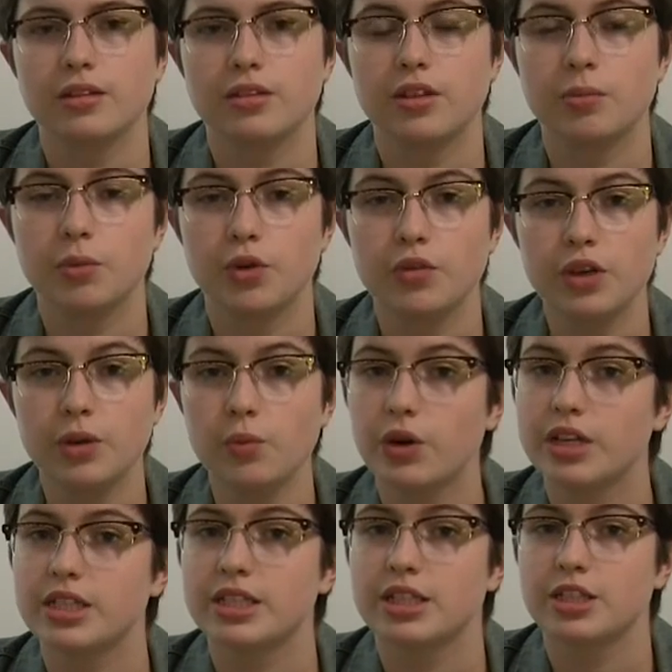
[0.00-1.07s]
The movie
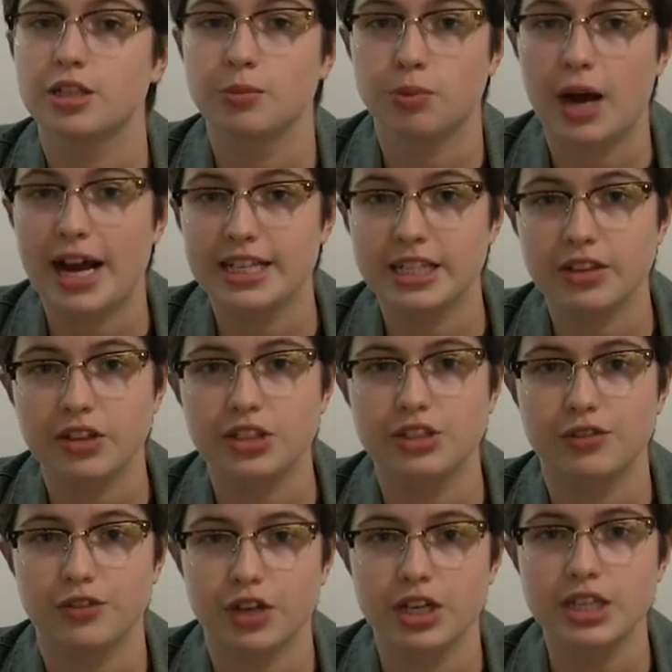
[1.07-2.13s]
was surprisingly
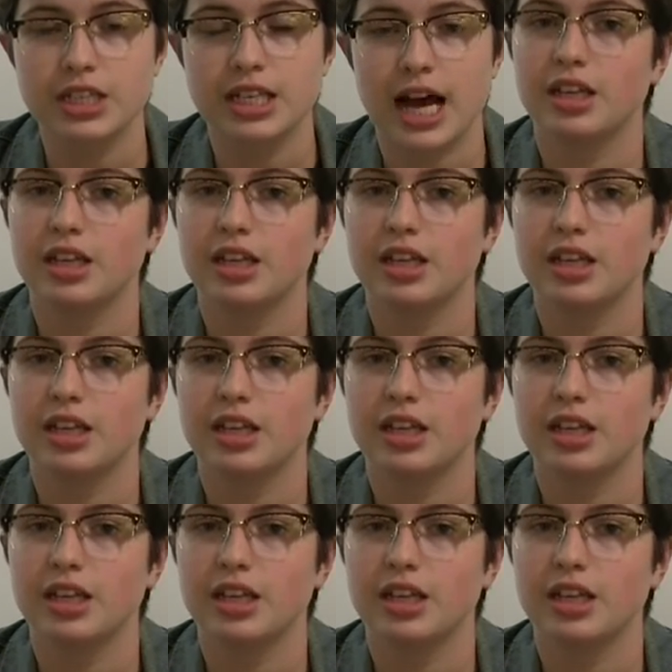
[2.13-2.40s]
diverse.